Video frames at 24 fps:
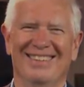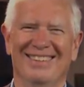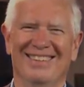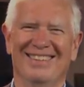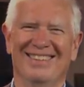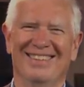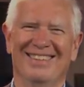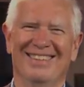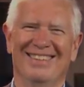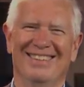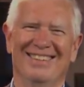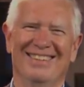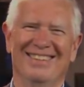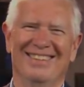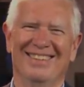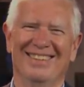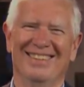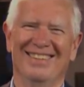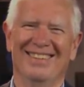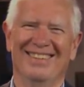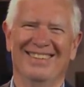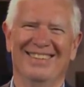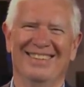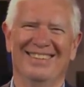
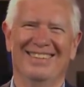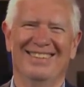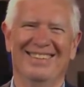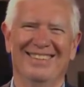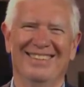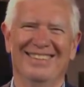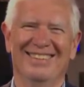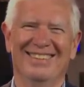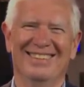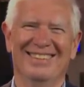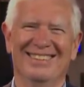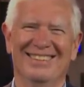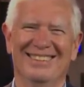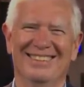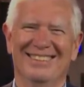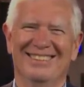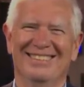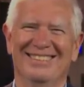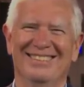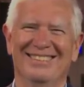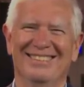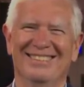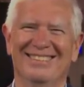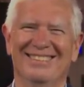
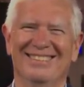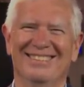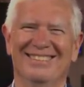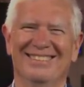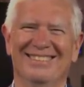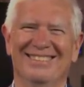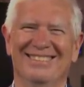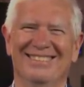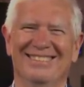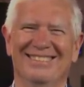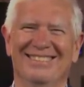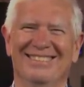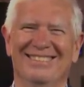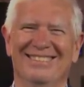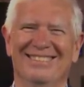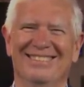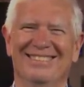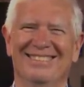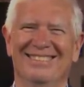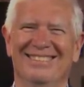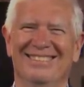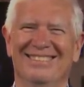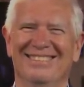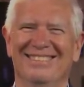
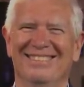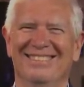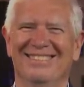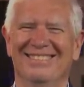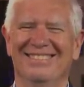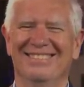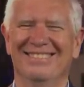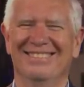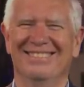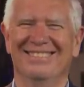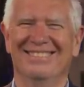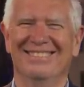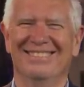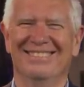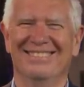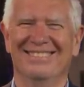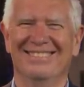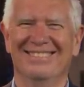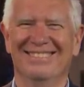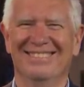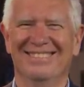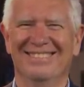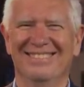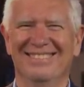
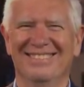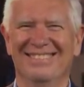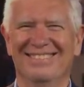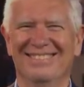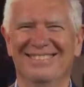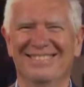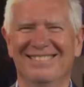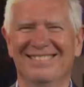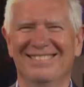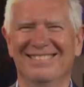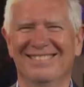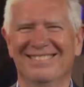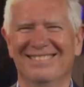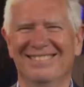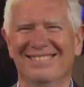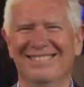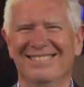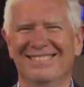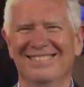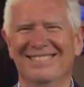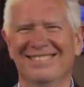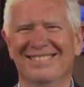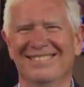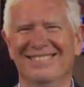
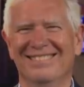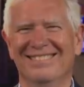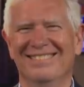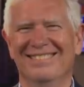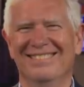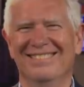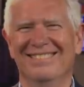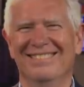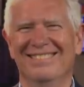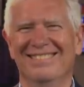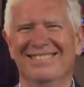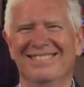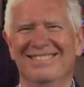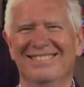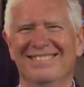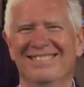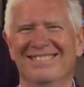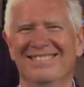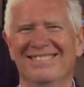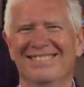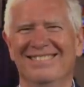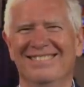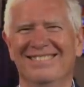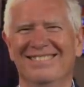
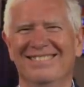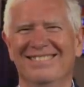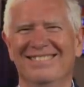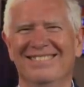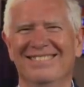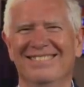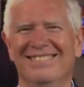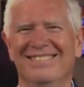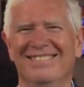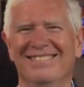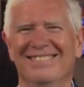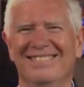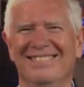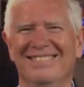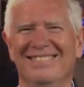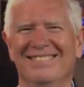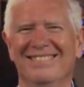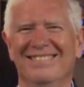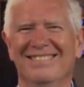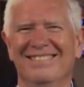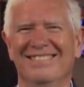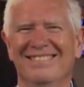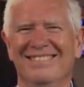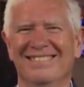
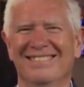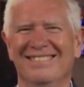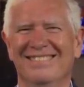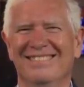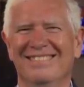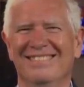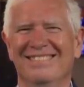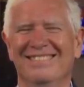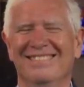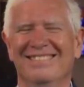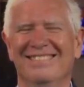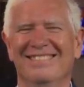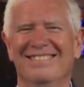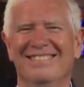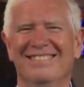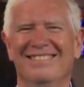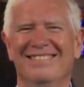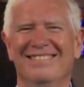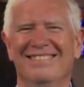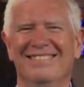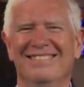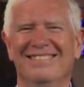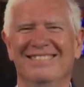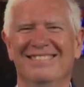This person isn't speaking.